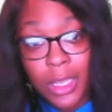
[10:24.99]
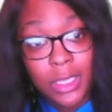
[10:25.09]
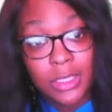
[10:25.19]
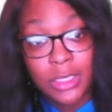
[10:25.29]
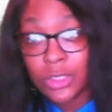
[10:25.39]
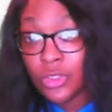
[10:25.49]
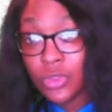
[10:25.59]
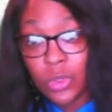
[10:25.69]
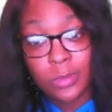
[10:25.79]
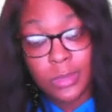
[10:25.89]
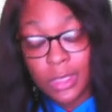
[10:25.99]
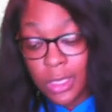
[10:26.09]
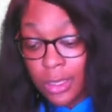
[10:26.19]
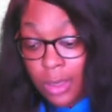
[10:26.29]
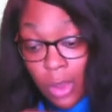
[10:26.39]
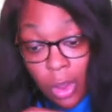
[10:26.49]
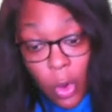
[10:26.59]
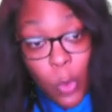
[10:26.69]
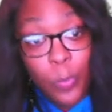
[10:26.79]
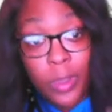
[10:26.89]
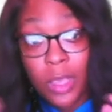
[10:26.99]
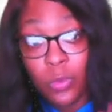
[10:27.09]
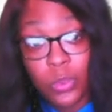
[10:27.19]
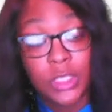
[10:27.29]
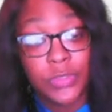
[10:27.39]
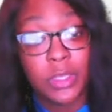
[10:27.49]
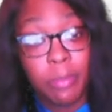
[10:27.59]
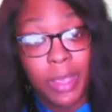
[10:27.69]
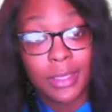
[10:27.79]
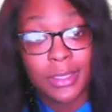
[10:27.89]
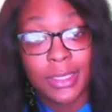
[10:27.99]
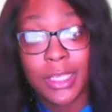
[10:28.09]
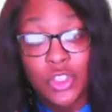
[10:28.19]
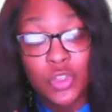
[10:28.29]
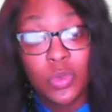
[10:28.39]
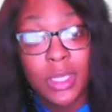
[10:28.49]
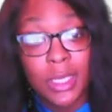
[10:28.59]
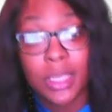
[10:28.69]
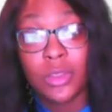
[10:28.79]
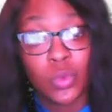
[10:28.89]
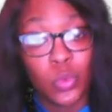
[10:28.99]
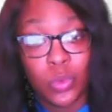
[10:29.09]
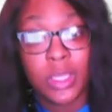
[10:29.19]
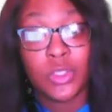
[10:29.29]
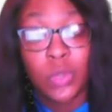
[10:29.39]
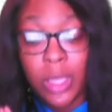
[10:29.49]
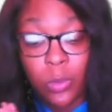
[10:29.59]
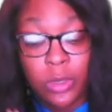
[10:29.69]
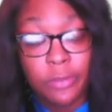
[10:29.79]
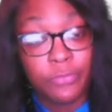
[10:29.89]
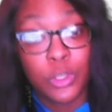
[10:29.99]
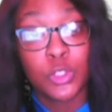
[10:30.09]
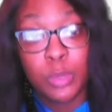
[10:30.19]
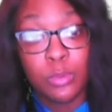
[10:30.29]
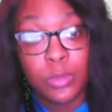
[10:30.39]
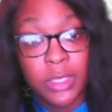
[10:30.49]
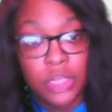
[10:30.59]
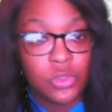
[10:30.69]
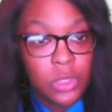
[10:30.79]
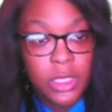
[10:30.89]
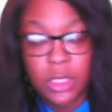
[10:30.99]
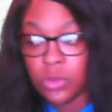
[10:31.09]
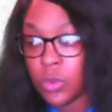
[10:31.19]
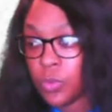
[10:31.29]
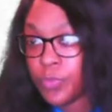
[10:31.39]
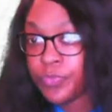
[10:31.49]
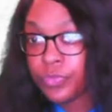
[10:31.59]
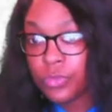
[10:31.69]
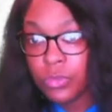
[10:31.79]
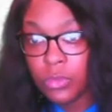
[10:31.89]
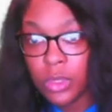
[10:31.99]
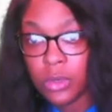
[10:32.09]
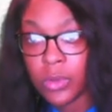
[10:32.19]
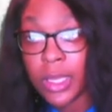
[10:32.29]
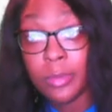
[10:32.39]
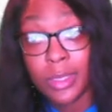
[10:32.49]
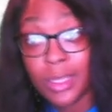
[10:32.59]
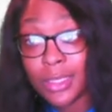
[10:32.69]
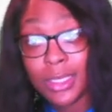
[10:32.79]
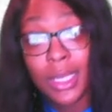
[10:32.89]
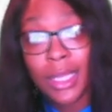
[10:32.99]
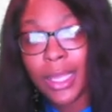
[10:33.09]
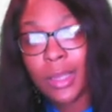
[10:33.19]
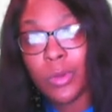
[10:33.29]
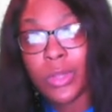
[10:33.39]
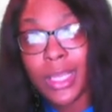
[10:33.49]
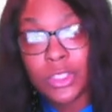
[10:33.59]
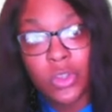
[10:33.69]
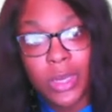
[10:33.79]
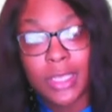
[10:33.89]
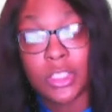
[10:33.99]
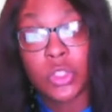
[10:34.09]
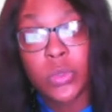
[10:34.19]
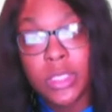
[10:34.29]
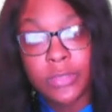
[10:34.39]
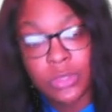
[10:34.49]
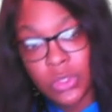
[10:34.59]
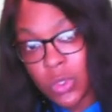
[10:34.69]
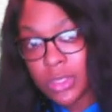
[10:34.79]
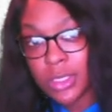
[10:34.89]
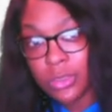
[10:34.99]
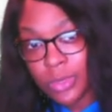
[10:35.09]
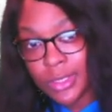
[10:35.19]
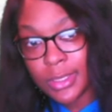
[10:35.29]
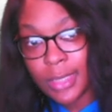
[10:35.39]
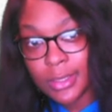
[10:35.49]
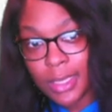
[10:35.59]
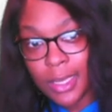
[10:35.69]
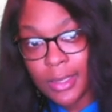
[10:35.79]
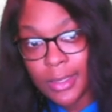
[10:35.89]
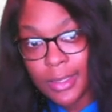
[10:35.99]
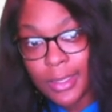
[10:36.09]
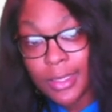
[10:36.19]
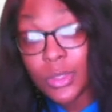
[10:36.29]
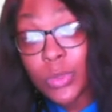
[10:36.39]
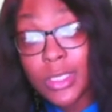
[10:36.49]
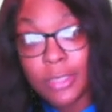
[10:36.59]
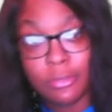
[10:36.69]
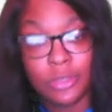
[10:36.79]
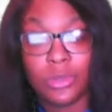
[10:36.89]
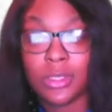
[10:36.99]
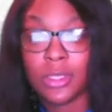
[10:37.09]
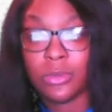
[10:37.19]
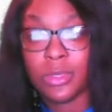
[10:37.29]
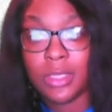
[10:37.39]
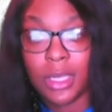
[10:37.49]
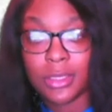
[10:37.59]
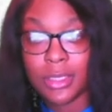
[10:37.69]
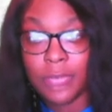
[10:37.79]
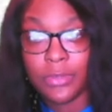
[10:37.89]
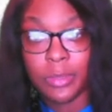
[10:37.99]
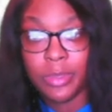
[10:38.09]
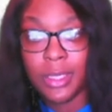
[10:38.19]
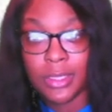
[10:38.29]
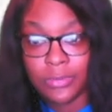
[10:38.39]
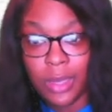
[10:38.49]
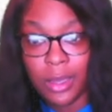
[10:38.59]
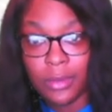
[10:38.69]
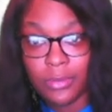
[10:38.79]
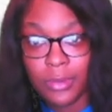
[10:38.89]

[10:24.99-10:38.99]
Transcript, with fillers: and just, you know what I'm saying, hope and wish for the best that you can get through, that you're like one of the first people that you can get through. Okay, because like, come on, that's crazy. Three different stores that are restocked today Three different stores did a restock today for the PS5.